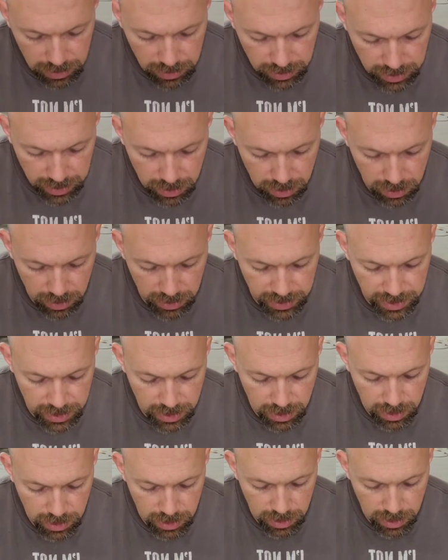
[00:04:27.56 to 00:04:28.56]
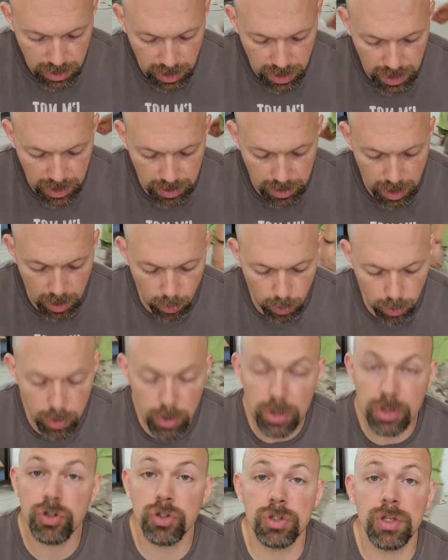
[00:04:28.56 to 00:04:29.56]
literally uh, a
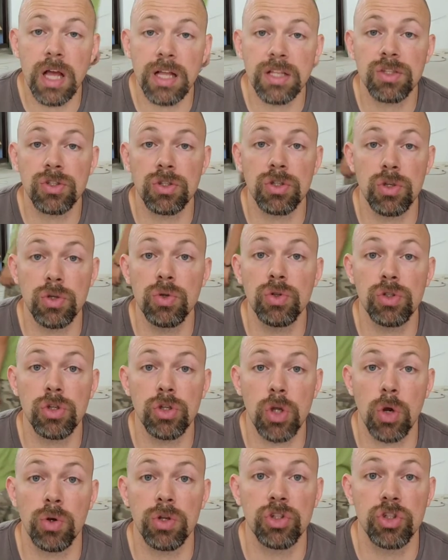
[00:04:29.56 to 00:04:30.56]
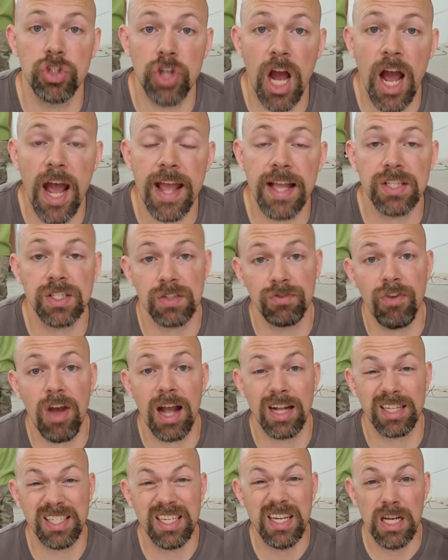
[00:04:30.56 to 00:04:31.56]
word that's used and known as giants. In
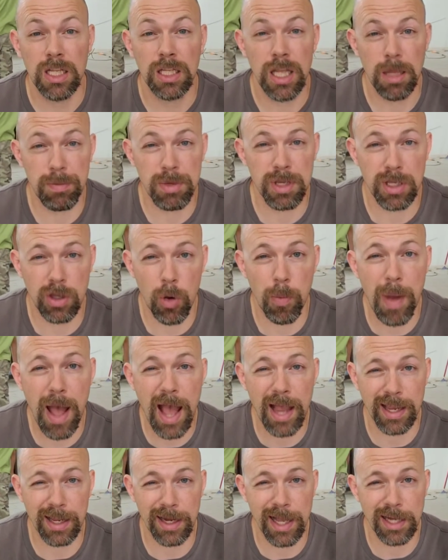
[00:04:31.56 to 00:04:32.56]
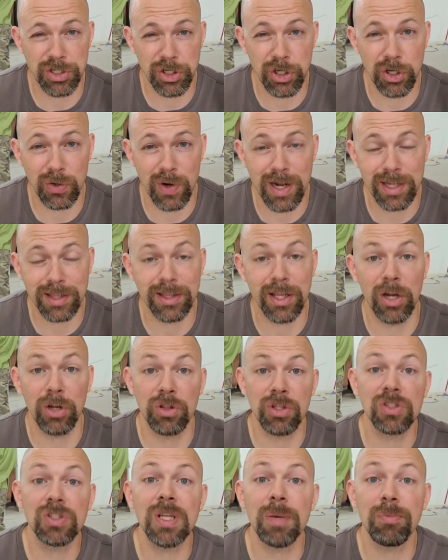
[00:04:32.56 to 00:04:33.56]
fact, let me go back and actually correct there.
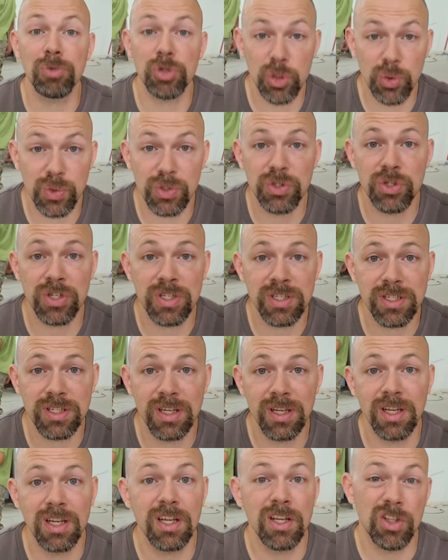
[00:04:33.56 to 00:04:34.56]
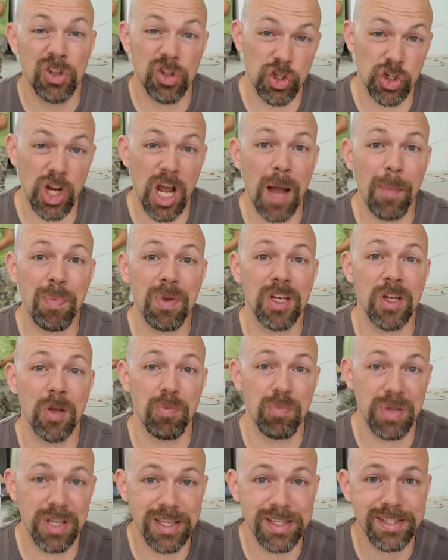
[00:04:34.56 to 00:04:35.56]
The Septuagint, chop into
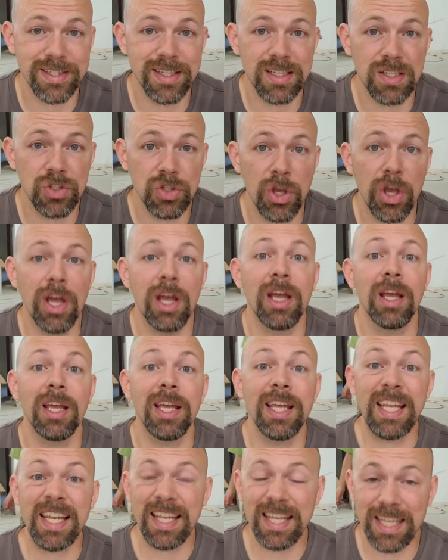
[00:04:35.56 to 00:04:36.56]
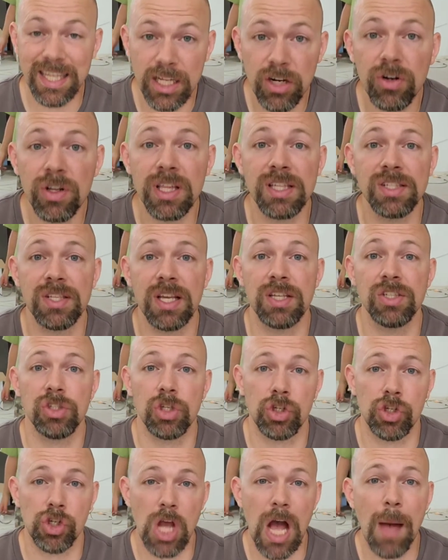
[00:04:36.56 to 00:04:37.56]
pieces, it literally says
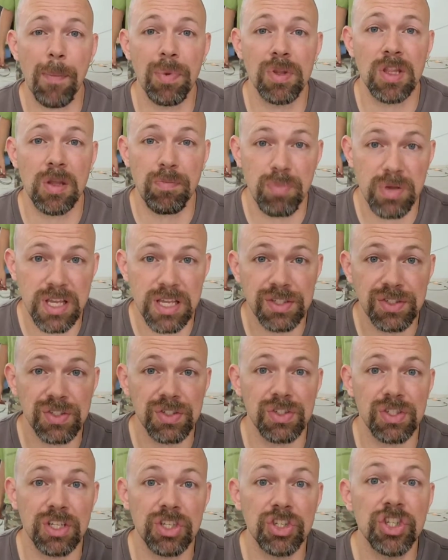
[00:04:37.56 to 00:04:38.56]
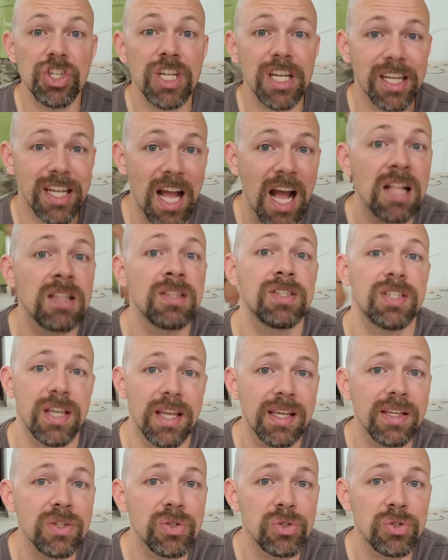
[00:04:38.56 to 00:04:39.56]
to chop into pieces the
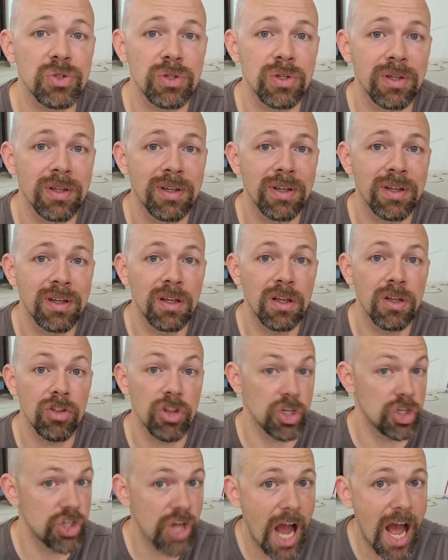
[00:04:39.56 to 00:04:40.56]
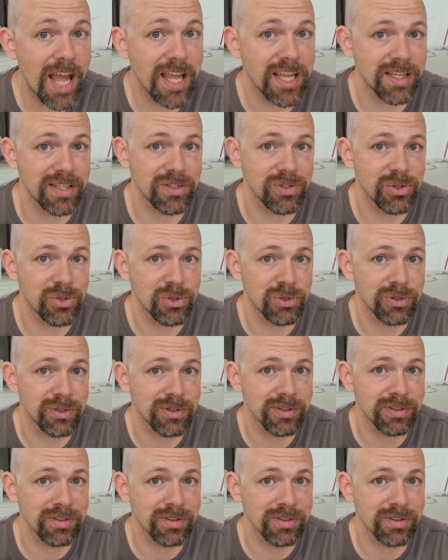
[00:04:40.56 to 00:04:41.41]
gigantes, the giants.